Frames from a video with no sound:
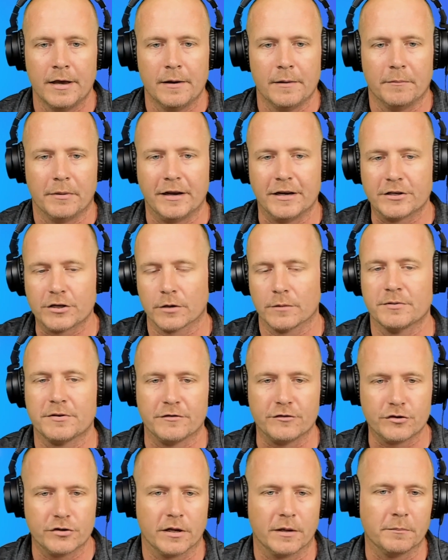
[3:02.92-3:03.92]
But in terms
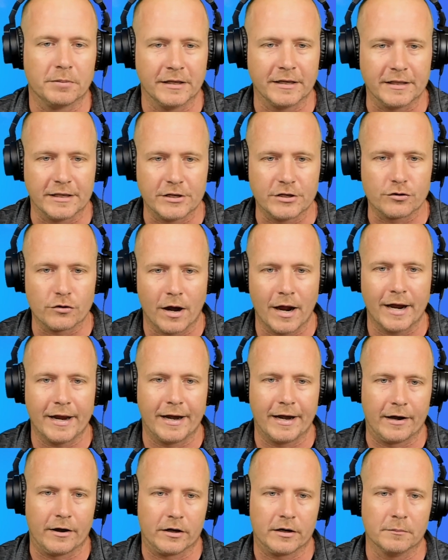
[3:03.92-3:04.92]
of completely dry
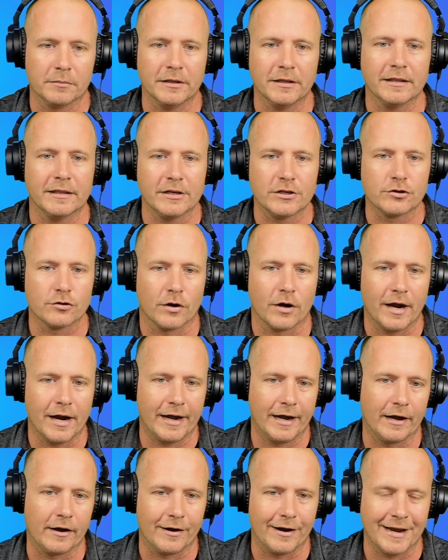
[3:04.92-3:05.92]
air, completely dry
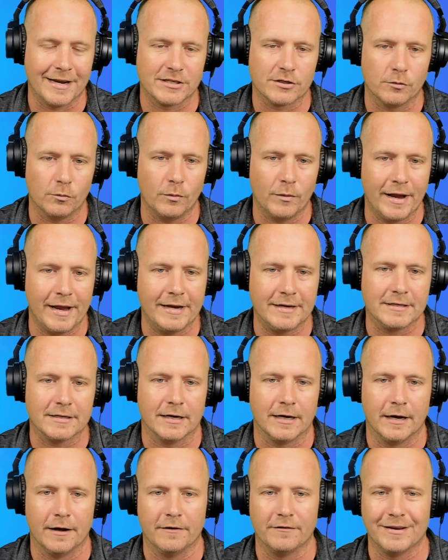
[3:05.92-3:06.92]
air has a weight
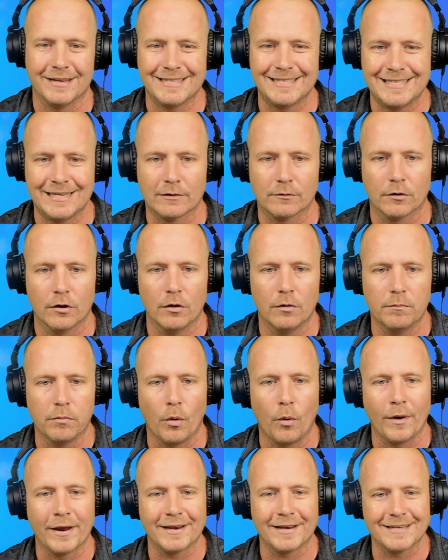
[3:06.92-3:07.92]
of
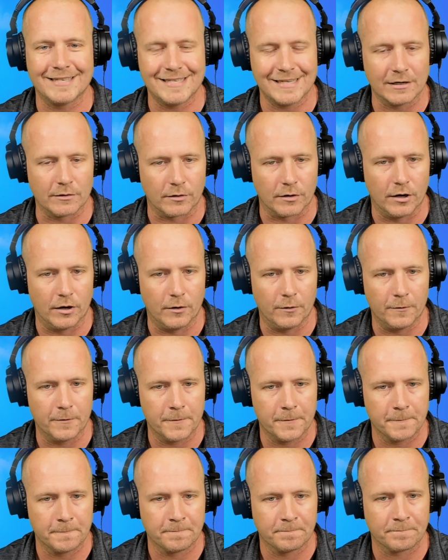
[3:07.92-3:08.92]

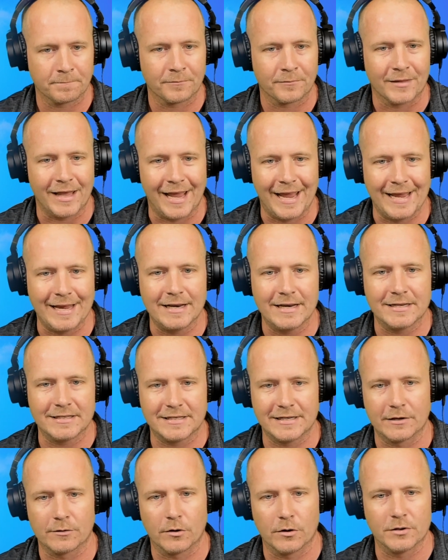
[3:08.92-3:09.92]

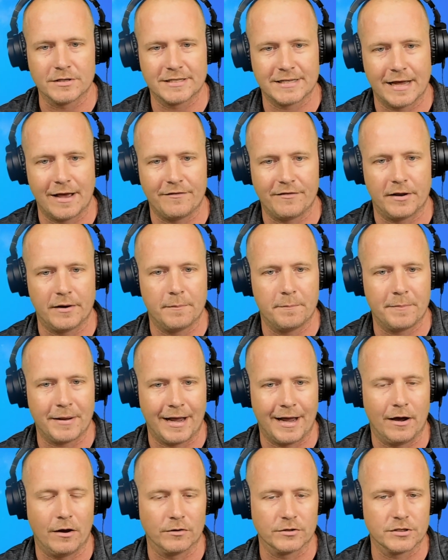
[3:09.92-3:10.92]
0.0807
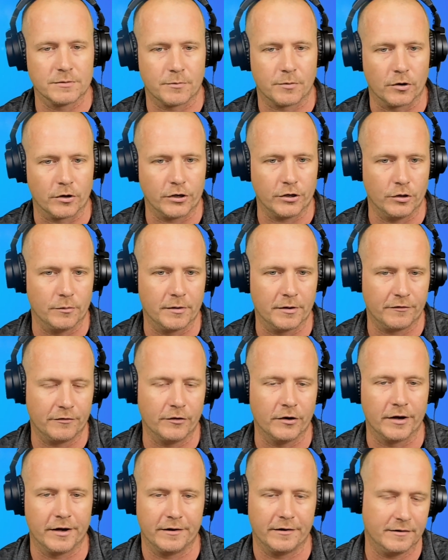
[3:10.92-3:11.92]
pounds per cubic
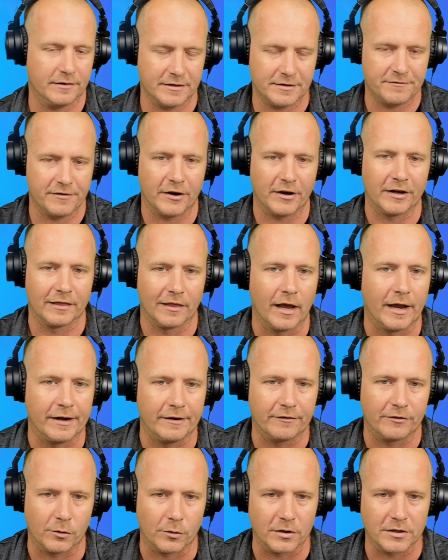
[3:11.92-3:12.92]
foot. And it's very light,
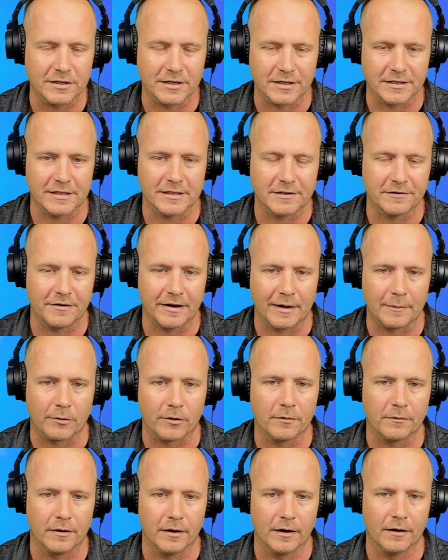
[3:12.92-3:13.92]
of course, because it's a
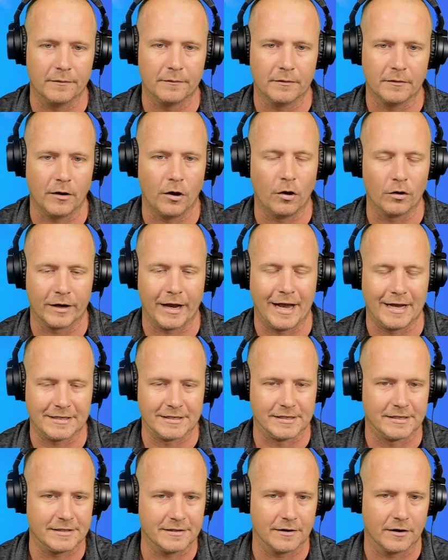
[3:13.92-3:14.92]
vapor. Uh, all
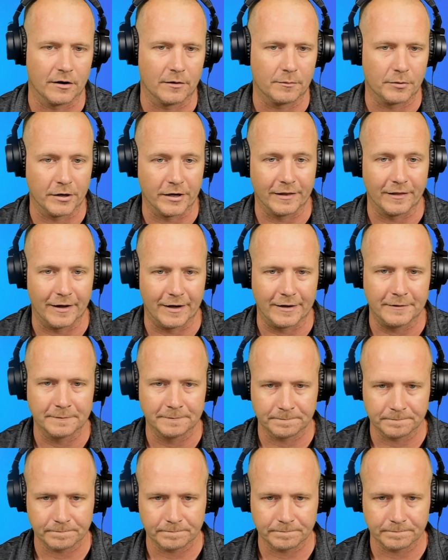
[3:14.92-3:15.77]
gases are pretty light.